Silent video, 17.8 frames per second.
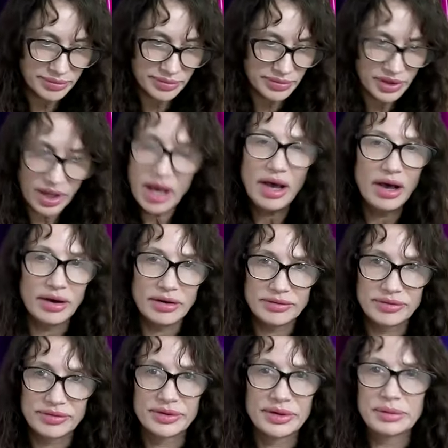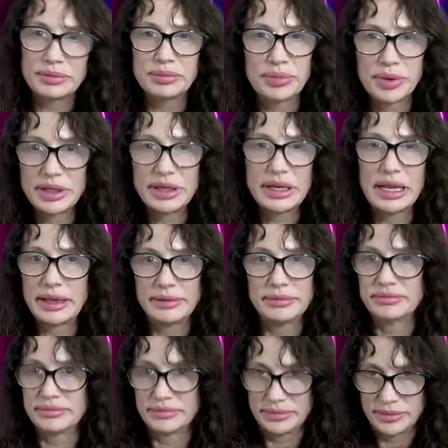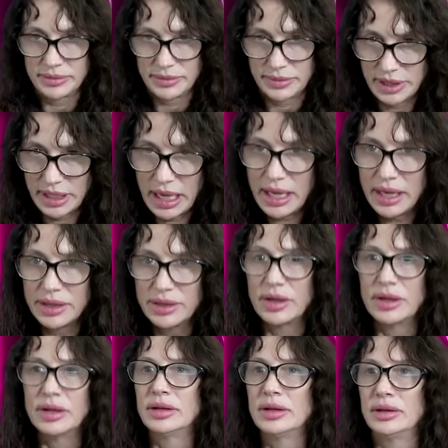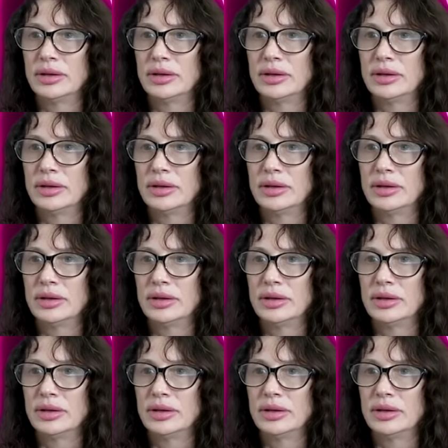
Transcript: love, but again,